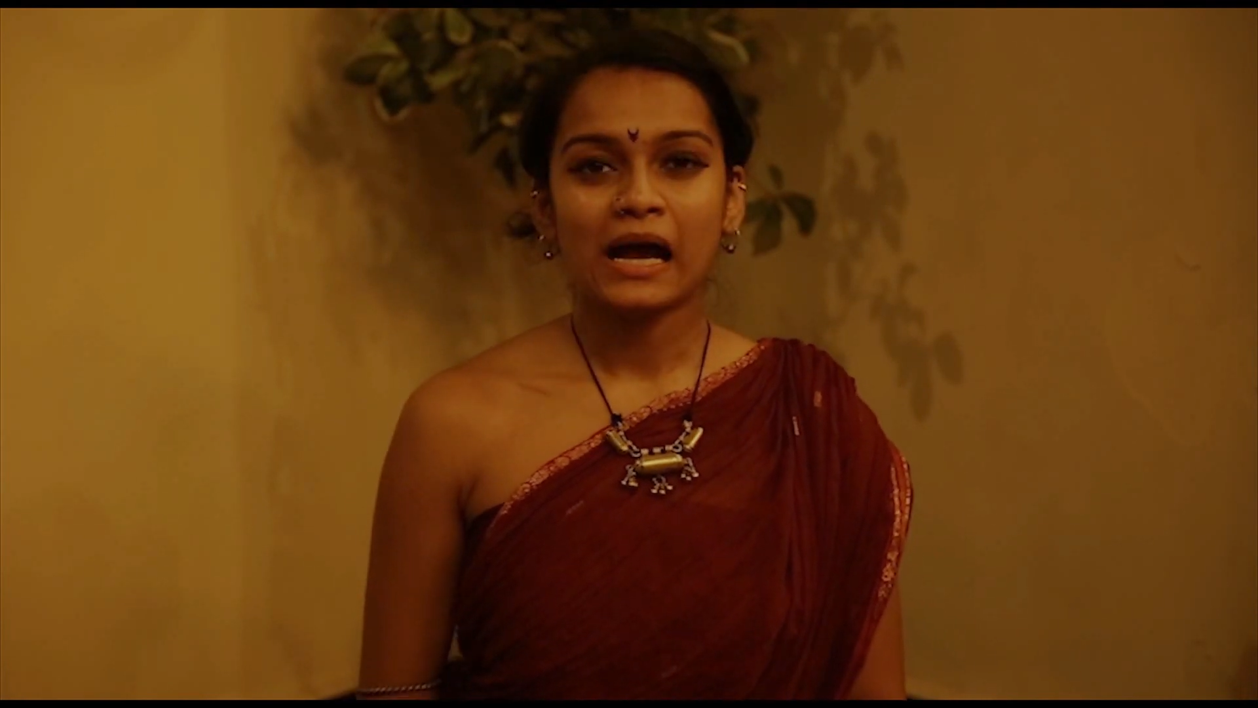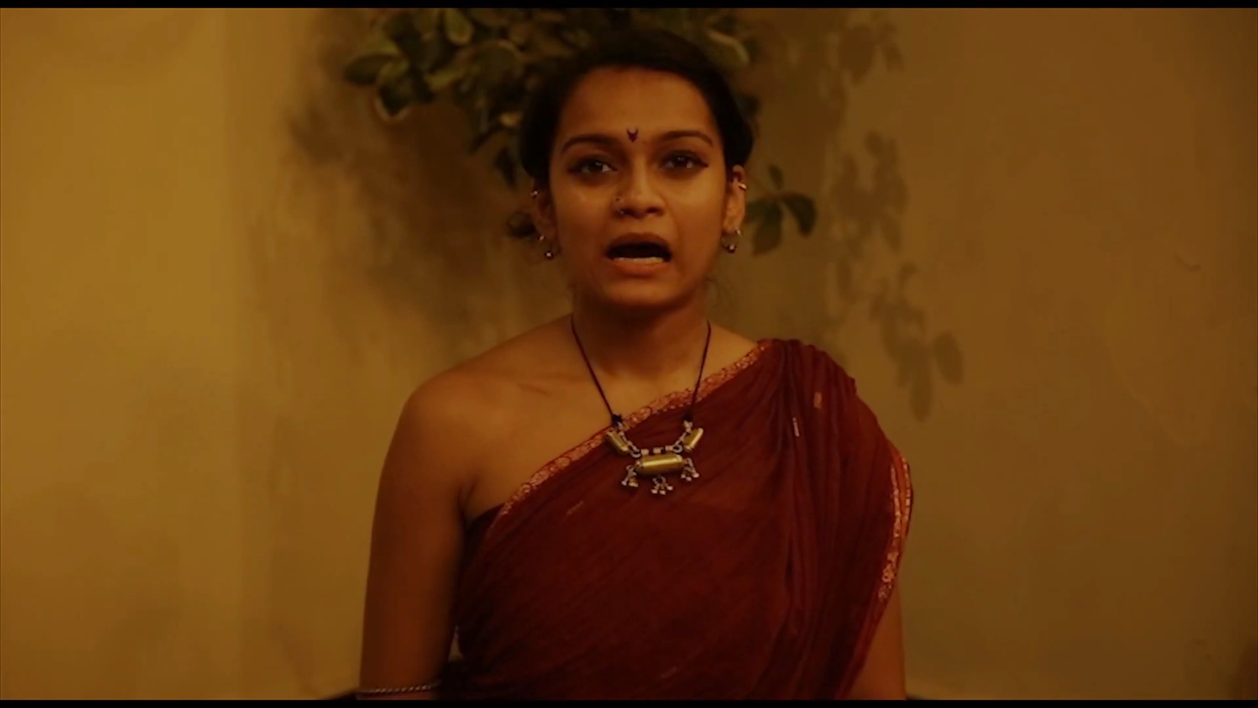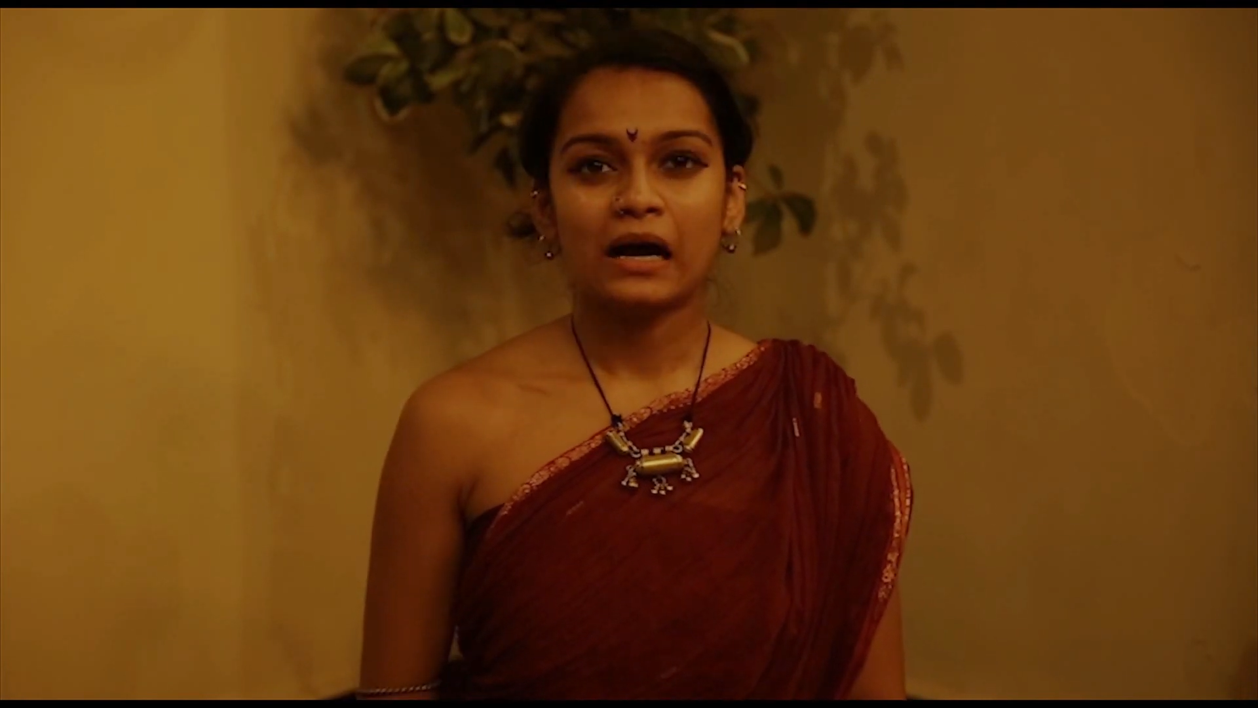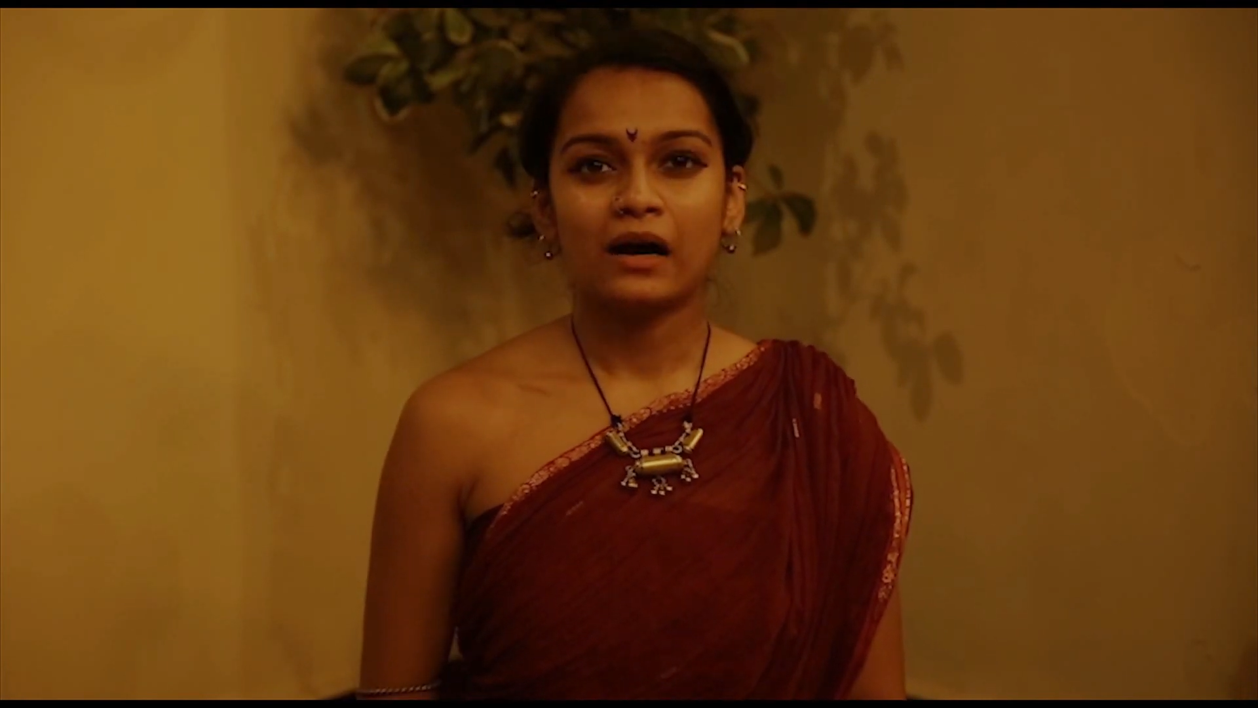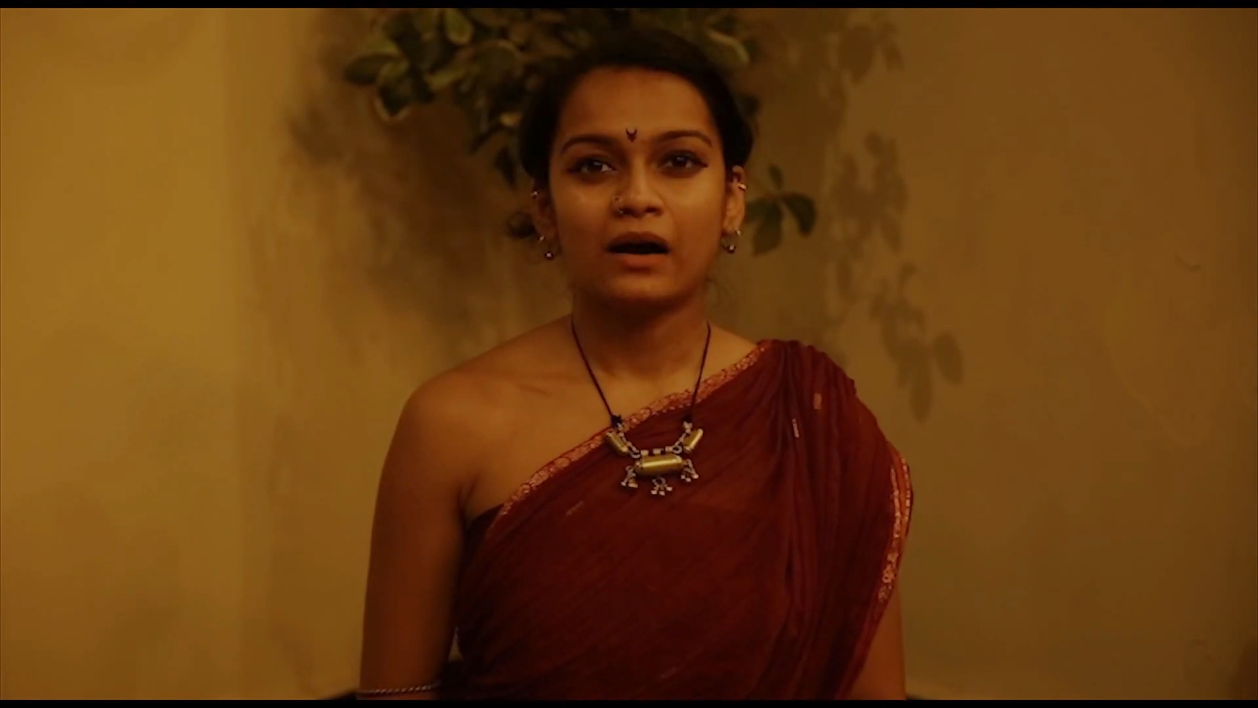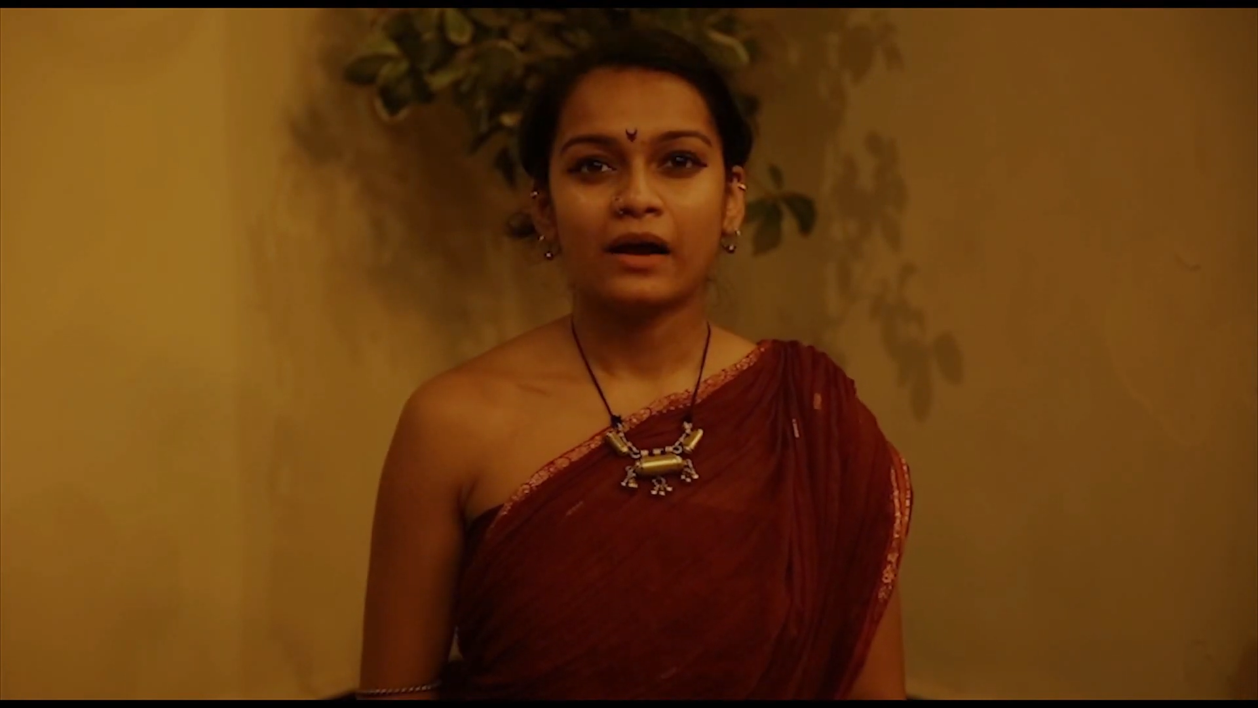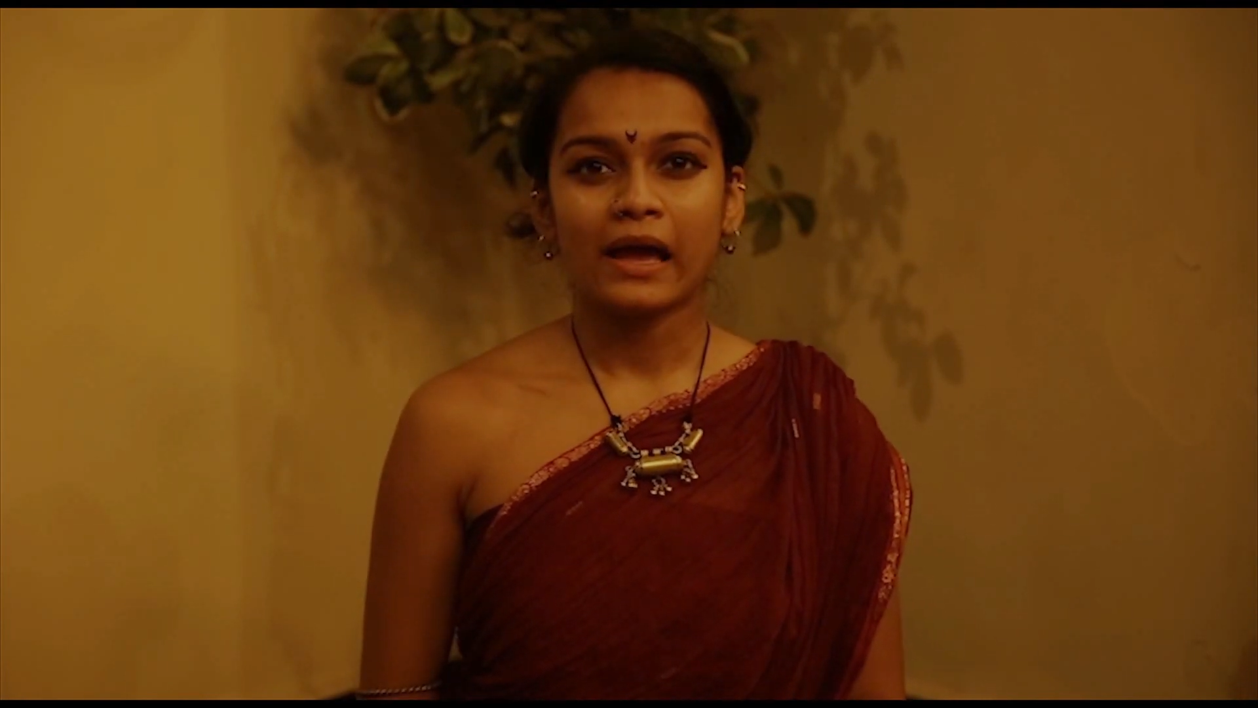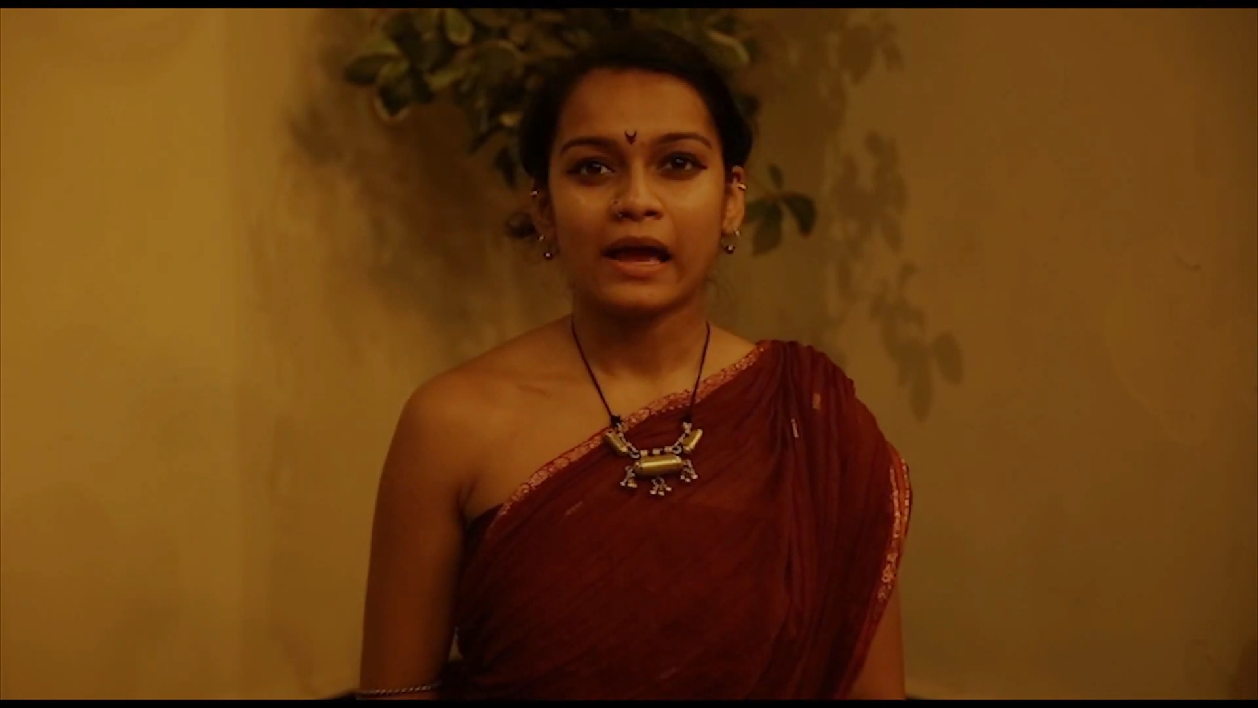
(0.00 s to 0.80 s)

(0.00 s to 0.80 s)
uh,